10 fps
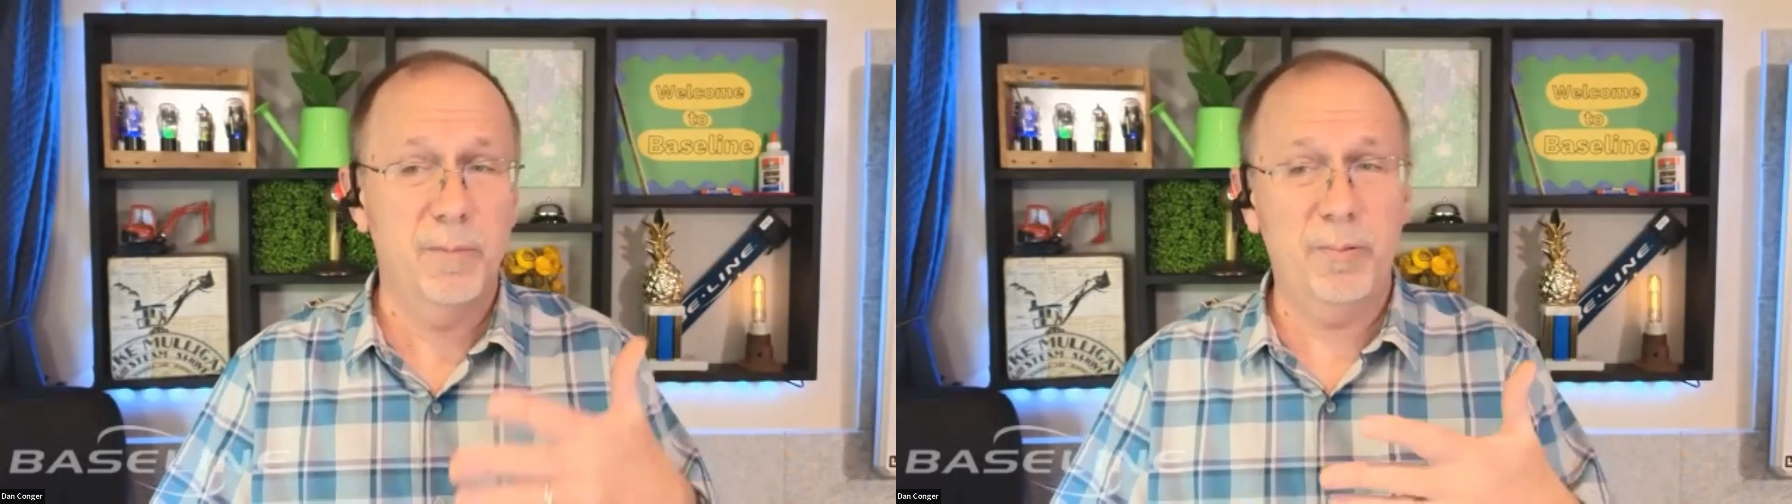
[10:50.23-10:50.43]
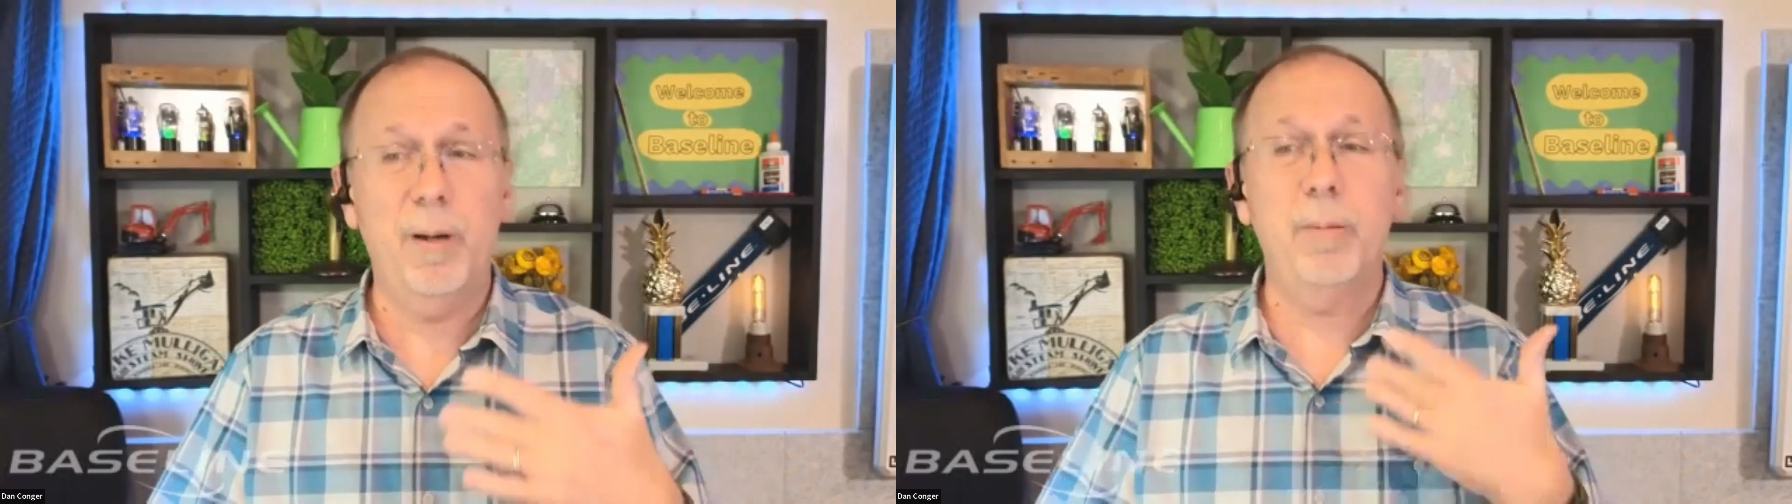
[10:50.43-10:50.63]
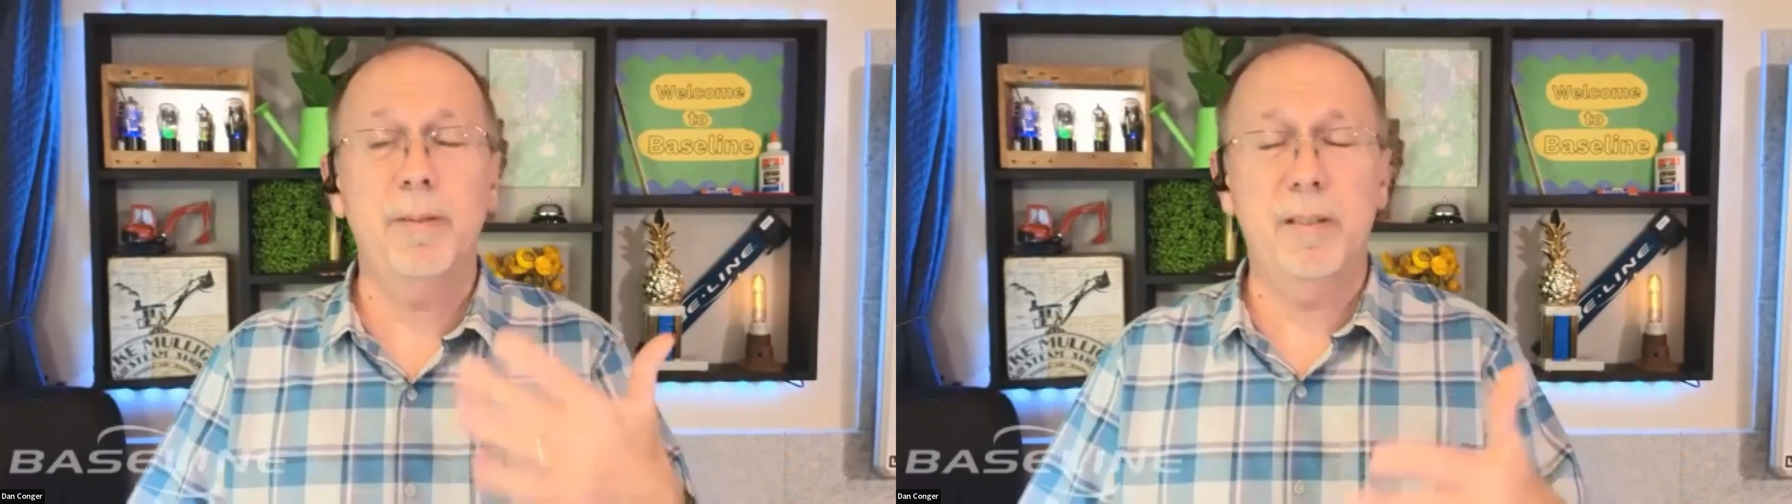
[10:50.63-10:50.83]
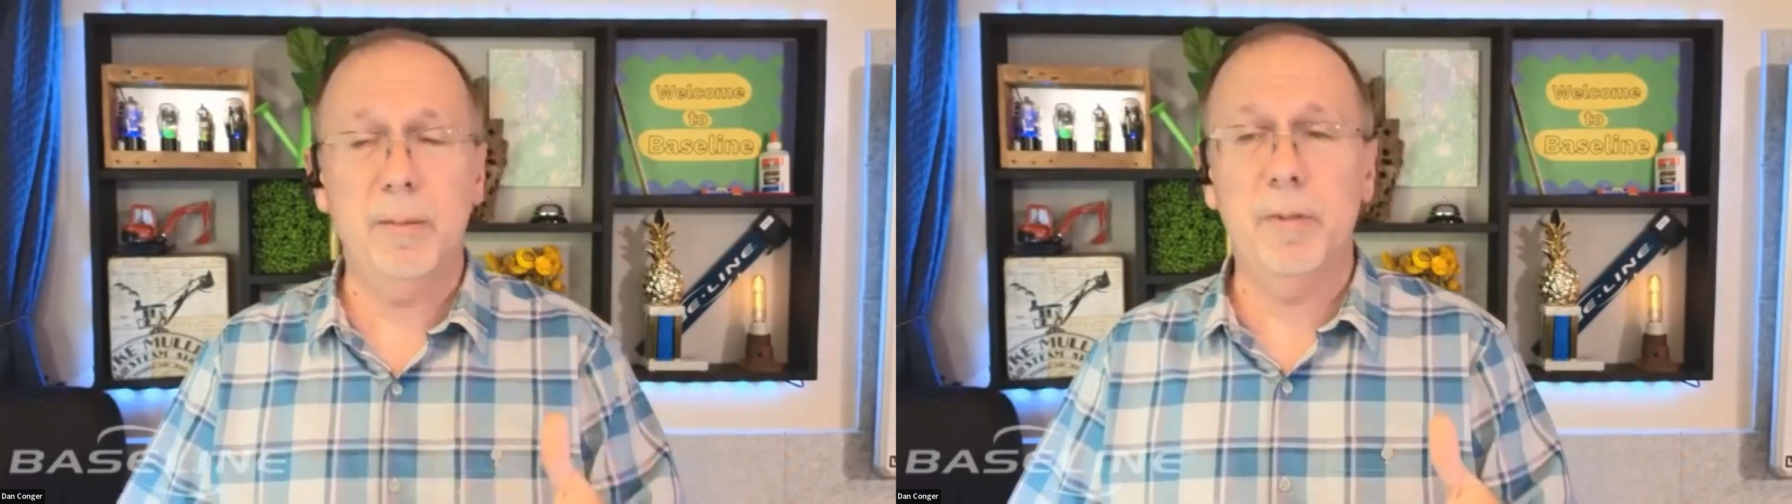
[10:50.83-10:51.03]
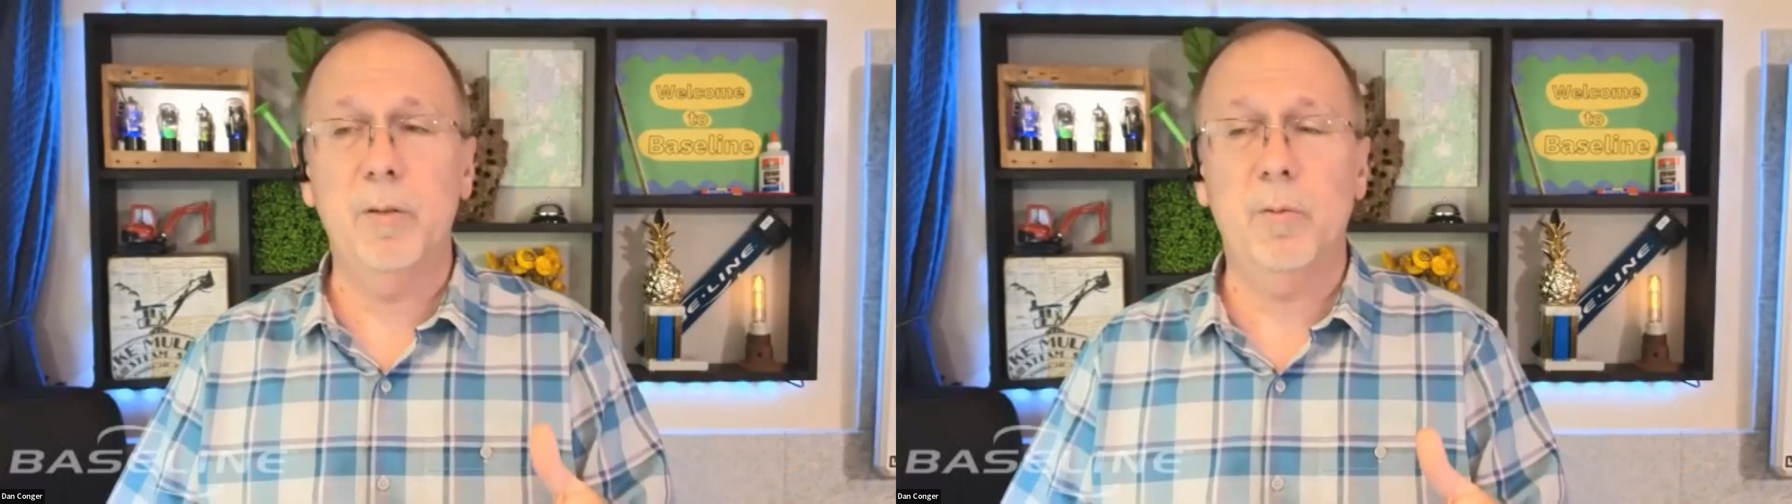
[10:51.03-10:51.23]
Probably
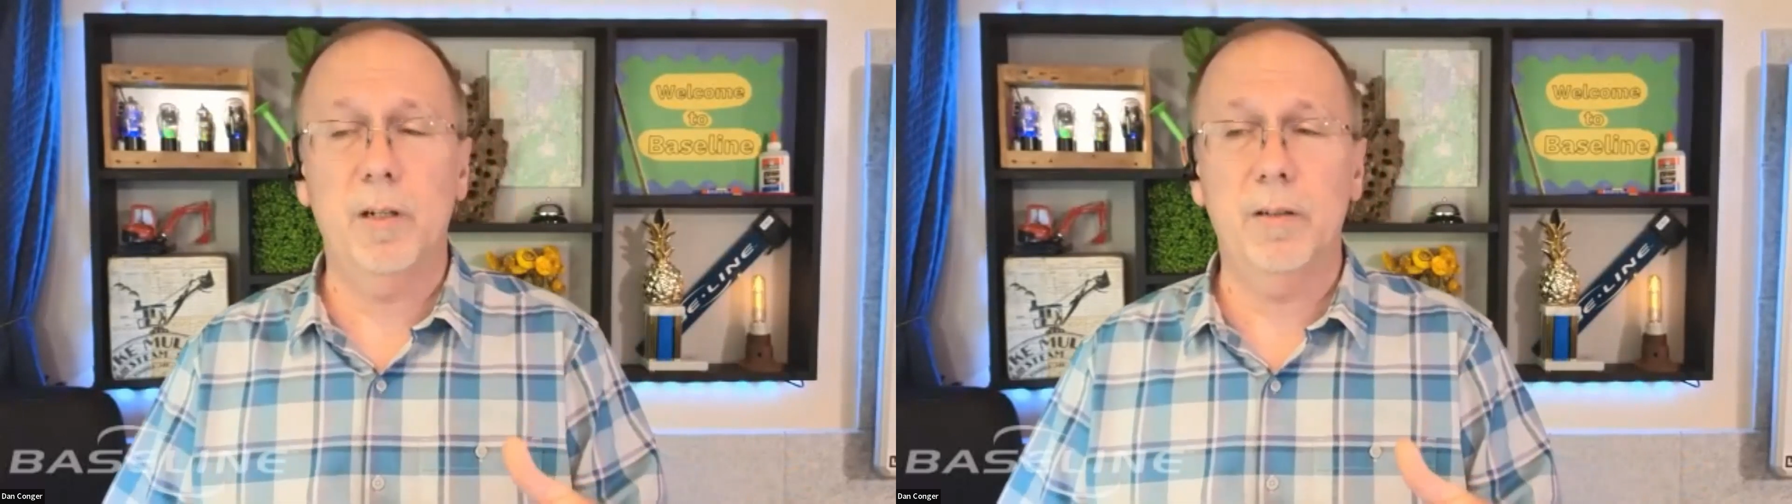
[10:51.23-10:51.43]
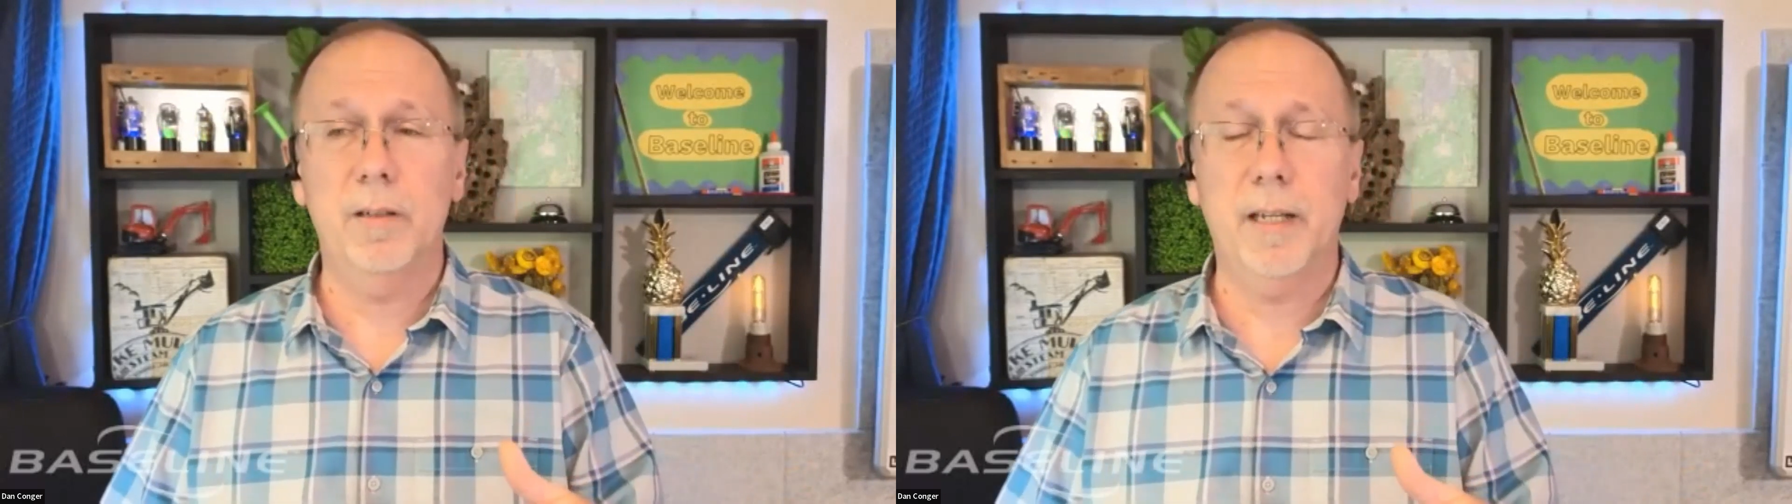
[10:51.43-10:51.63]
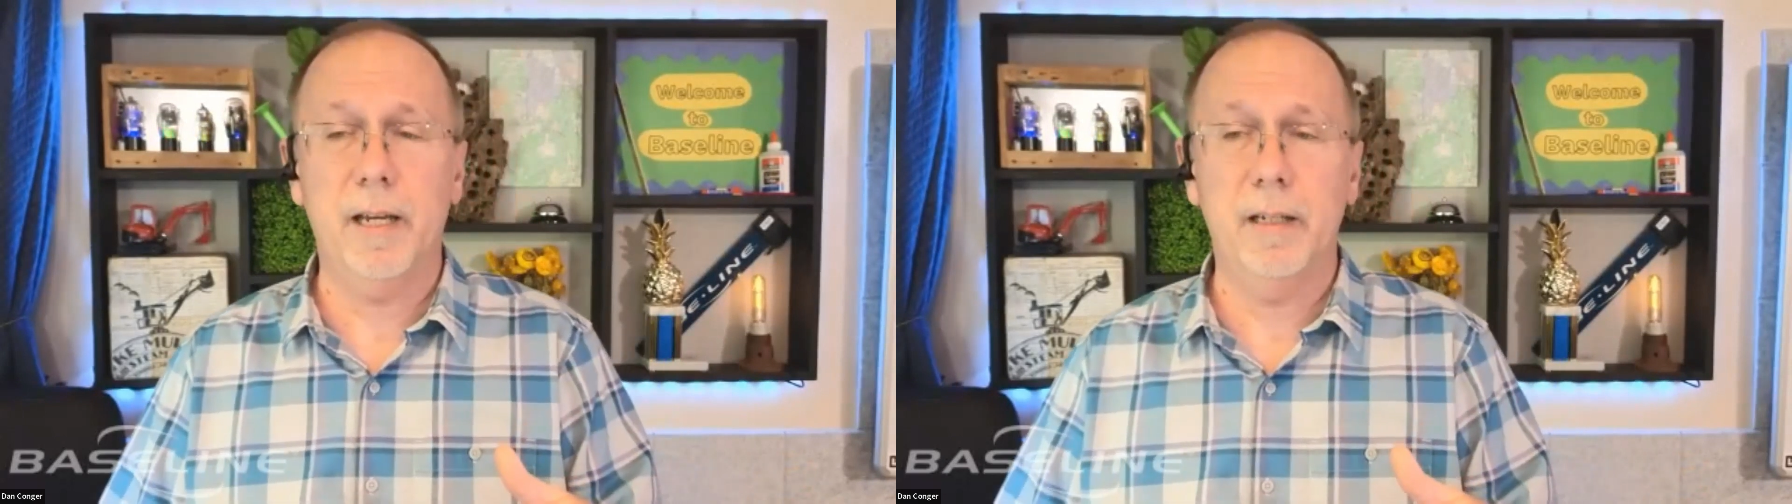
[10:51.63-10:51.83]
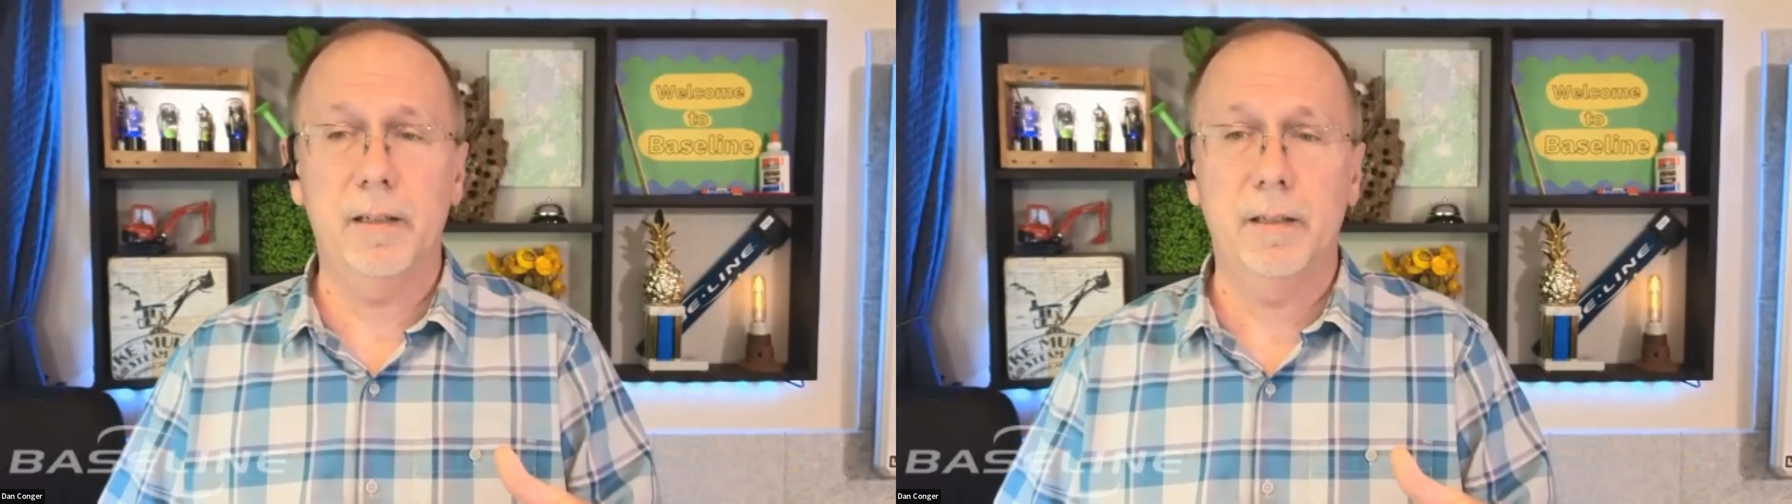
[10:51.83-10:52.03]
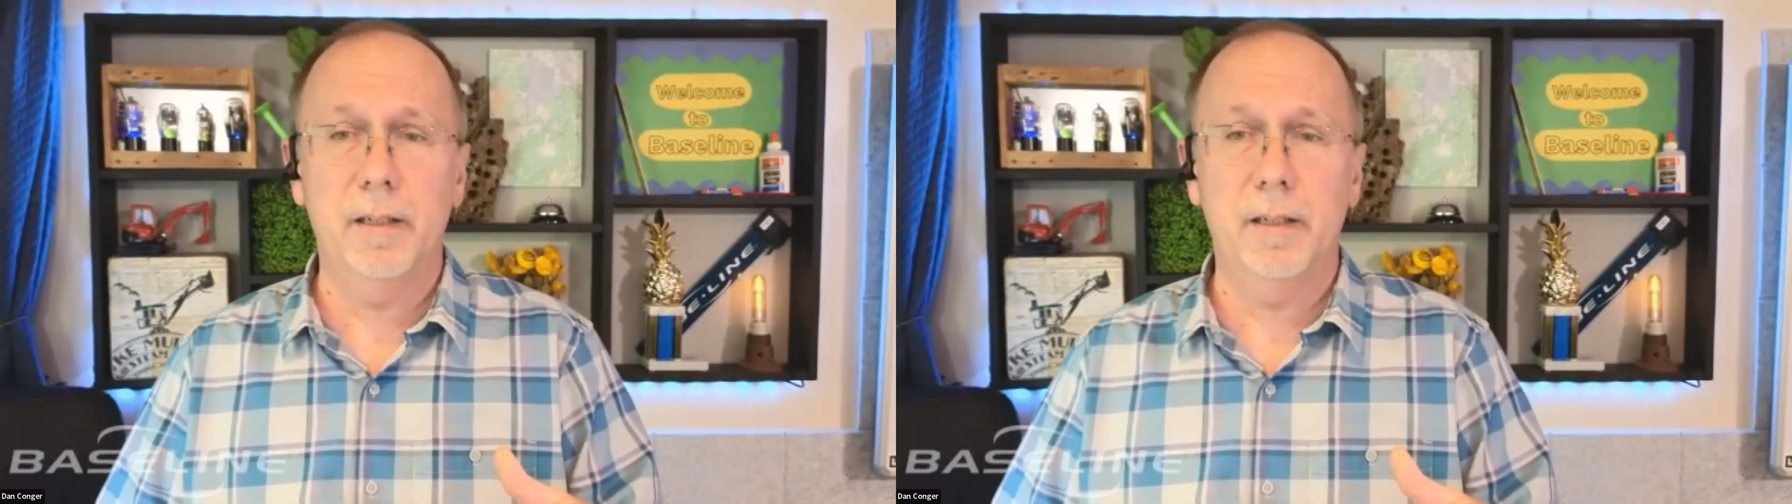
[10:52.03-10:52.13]
something you want to look at.